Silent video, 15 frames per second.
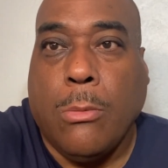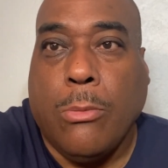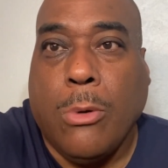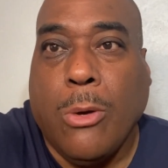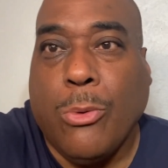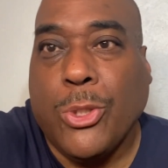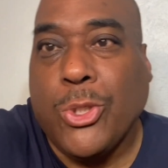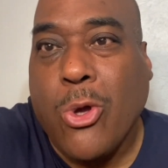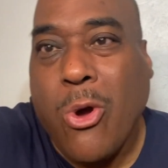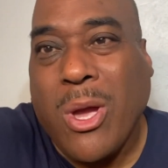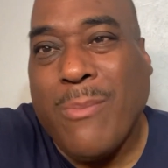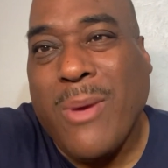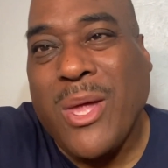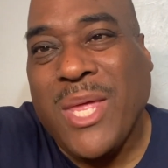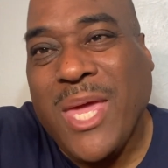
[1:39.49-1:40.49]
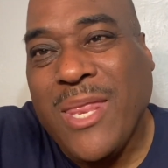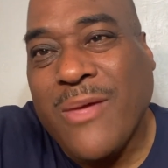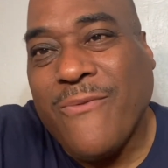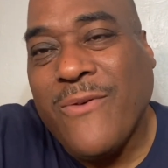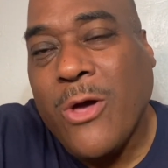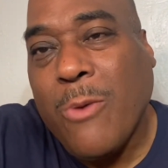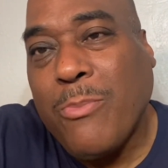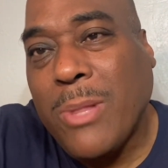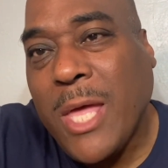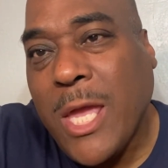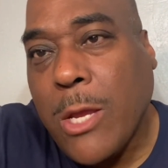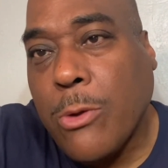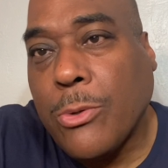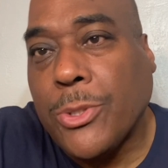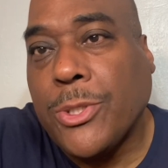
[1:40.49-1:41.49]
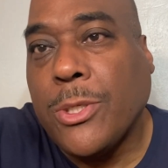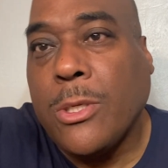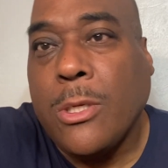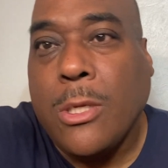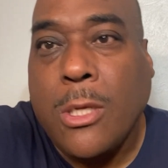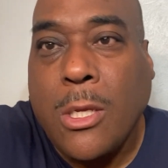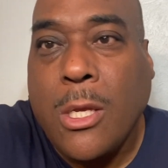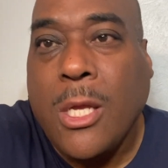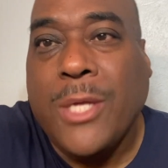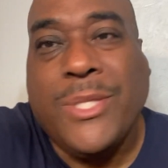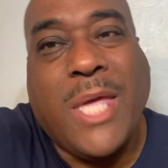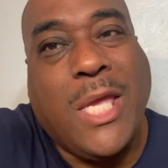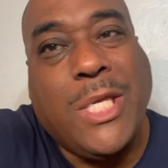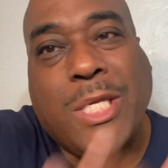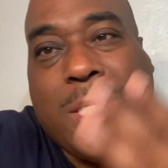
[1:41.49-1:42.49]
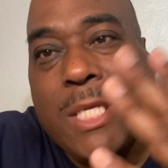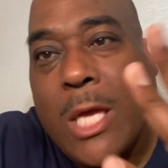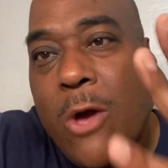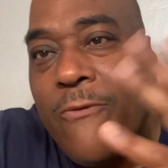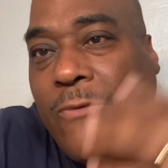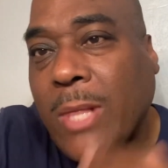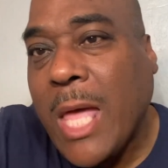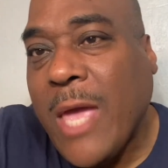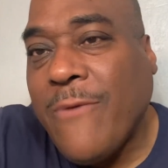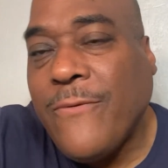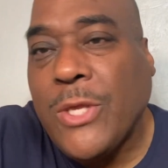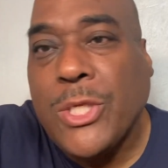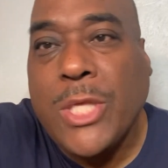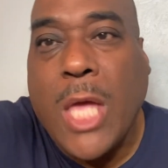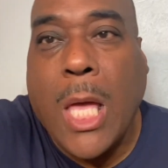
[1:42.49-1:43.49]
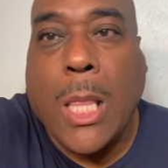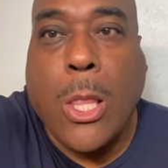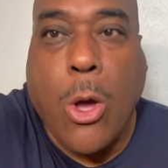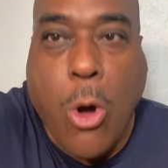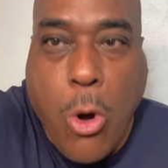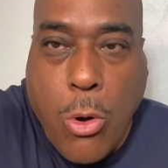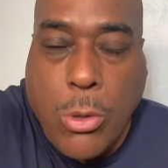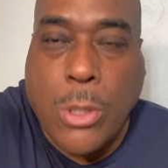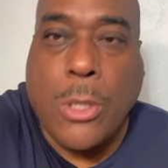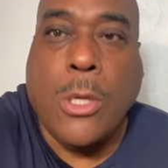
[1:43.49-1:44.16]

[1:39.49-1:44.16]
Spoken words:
Well, we're talking about NFL players. Their shelf life is not long.